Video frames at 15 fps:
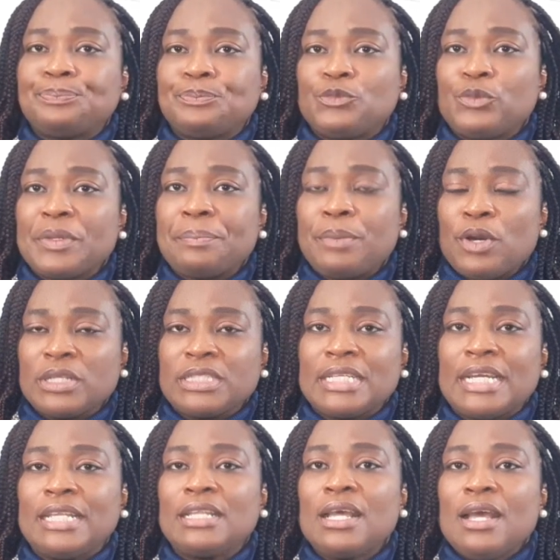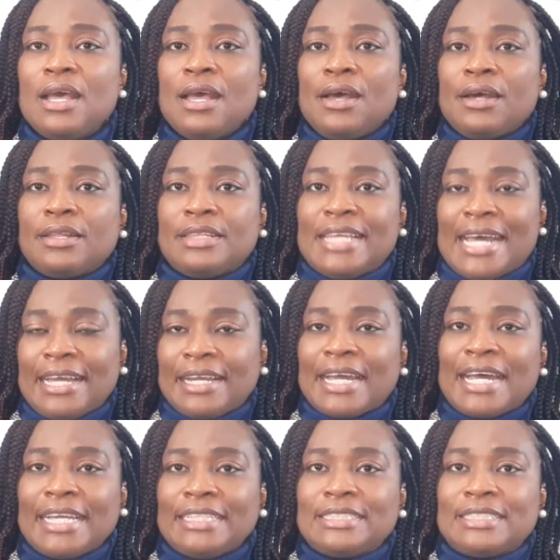reported that
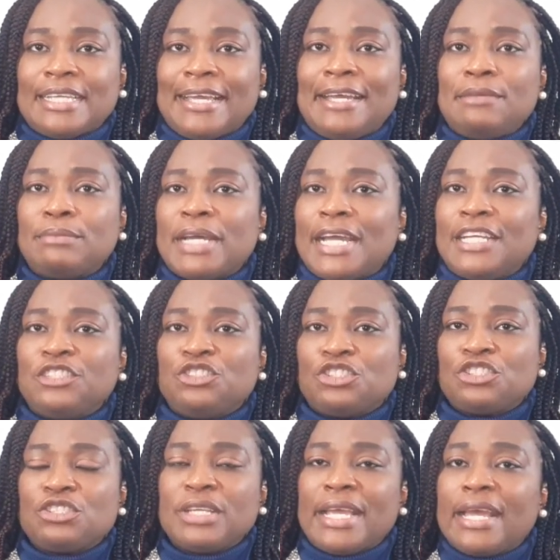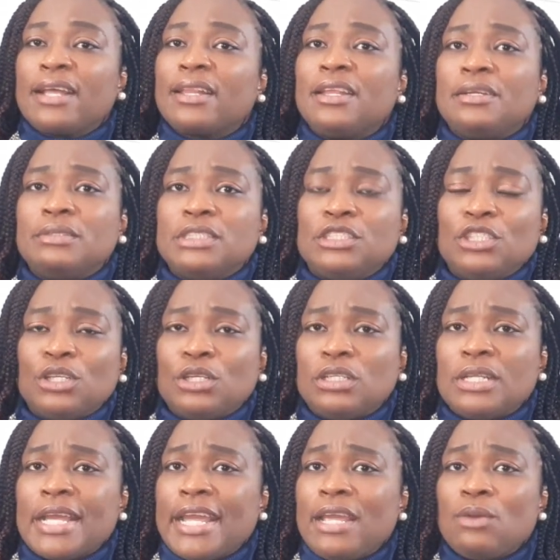item, and just to get clarity
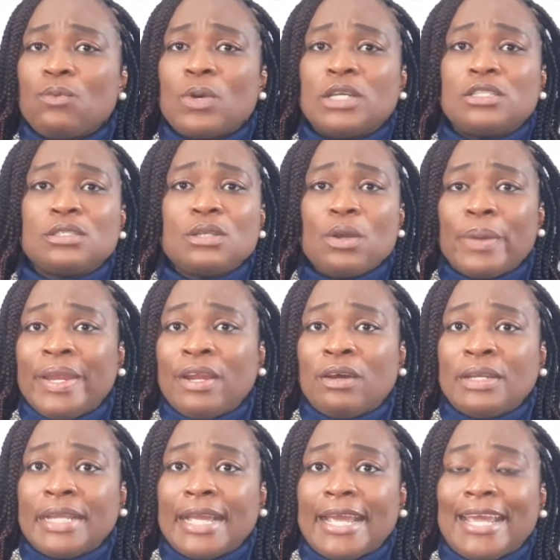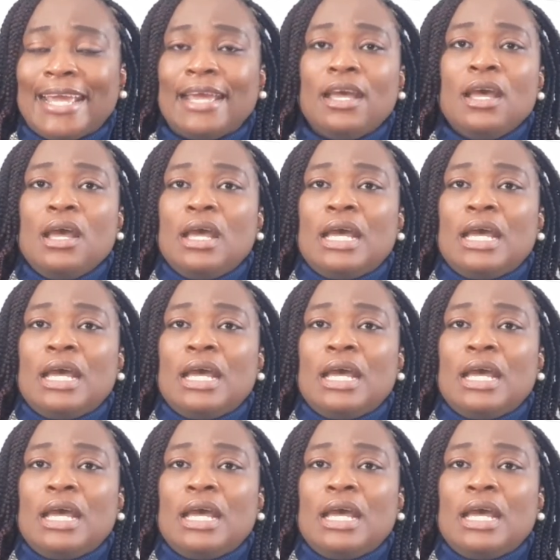on, hey, what's going on here.